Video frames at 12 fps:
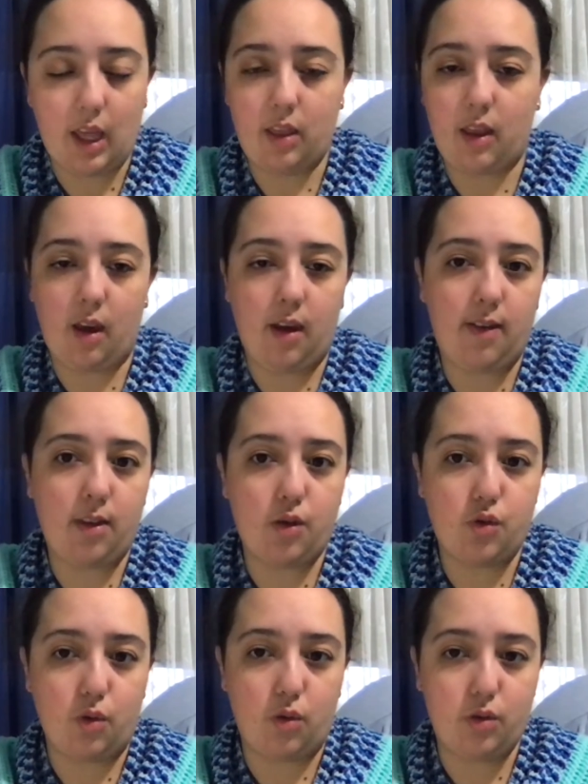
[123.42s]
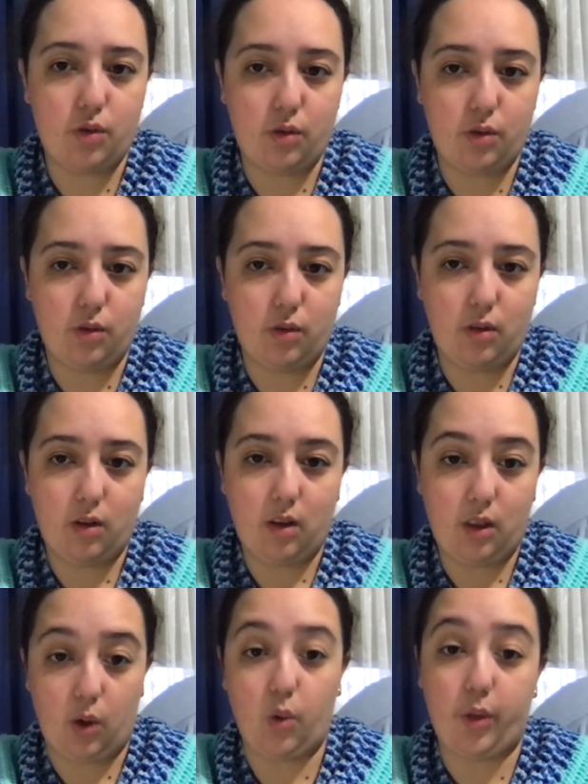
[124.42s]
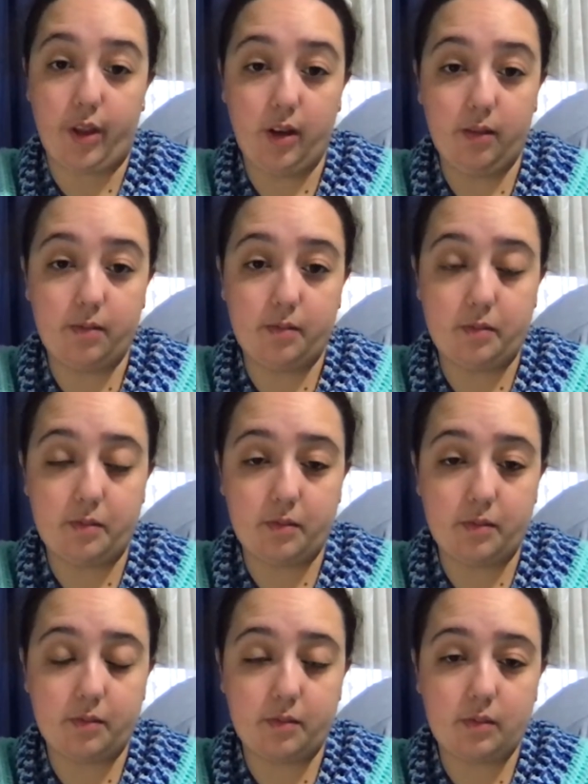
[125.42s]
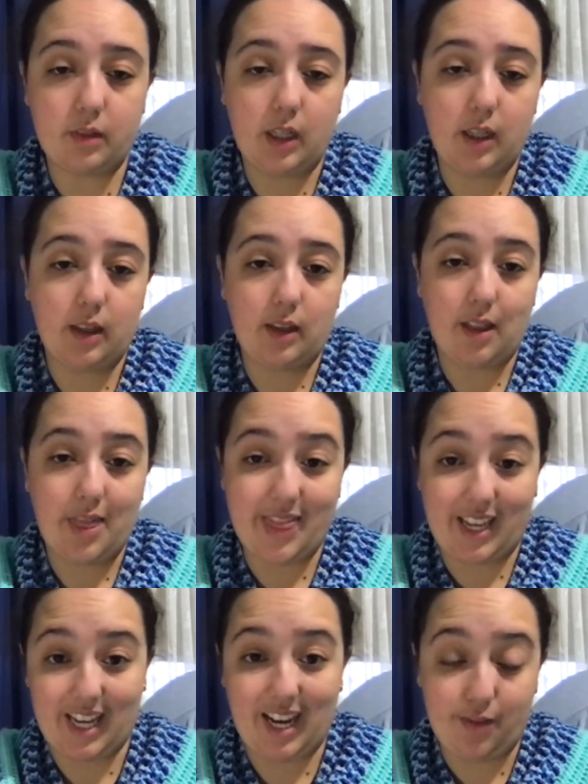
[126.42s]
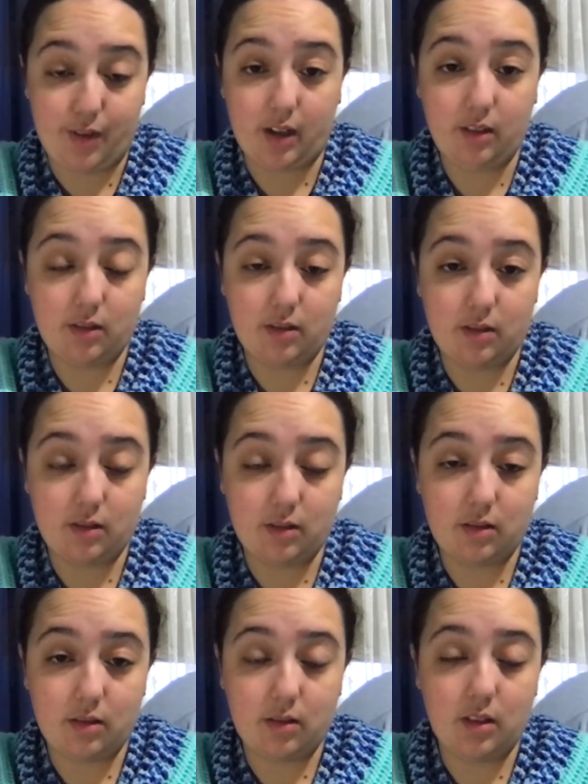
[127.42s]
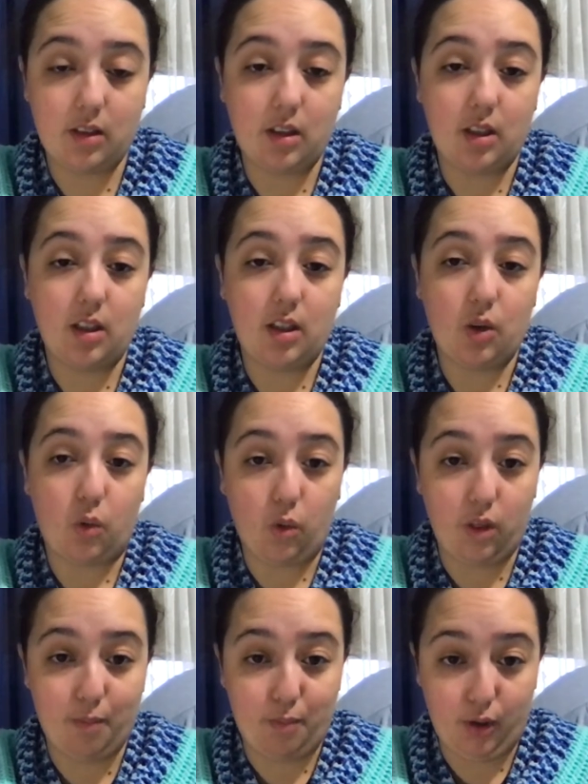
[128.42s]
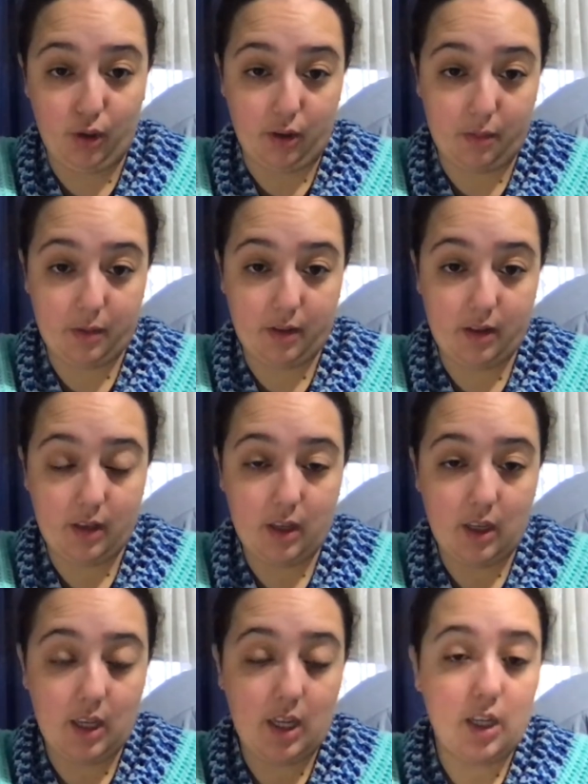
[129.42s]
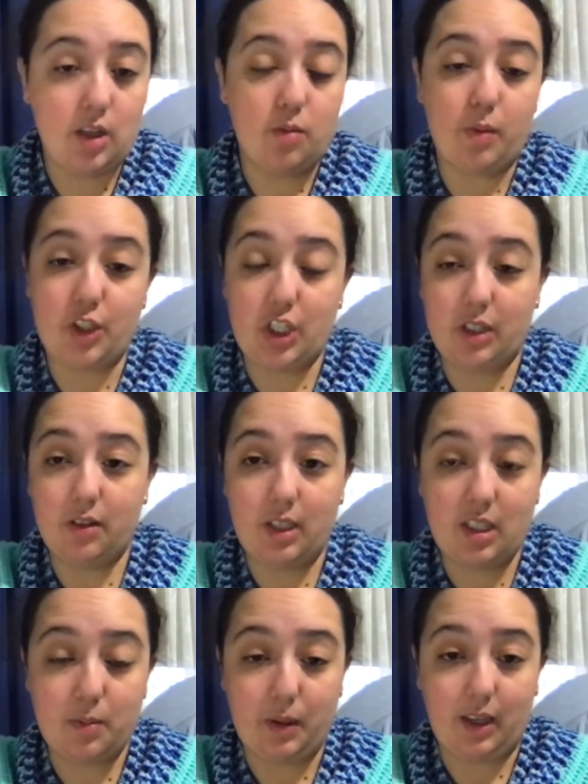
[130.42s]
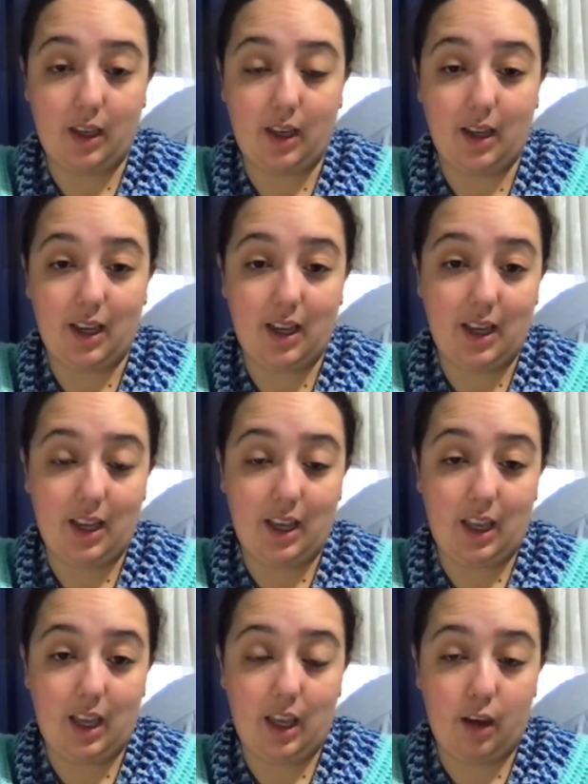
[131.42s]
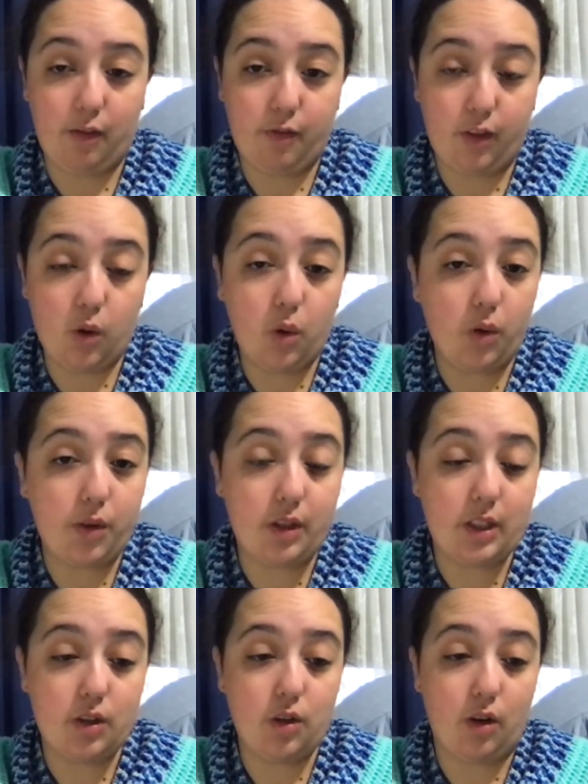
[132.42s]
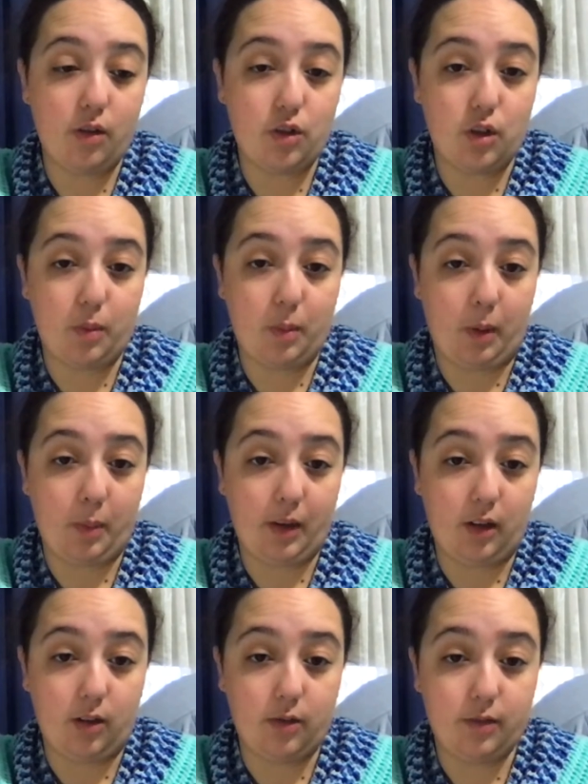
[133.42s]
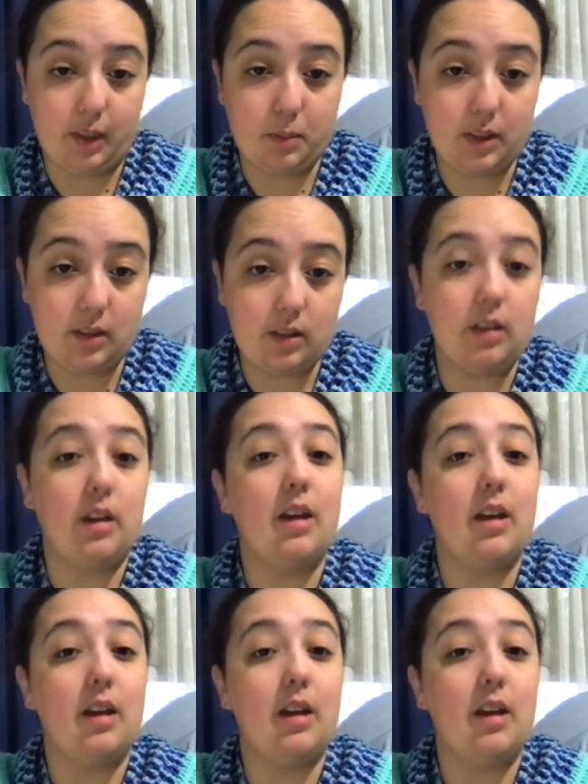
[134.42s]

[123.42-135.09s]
either drawn to the author, the cover, or the blurb. But generally speaking, if the author is not super popular or famous,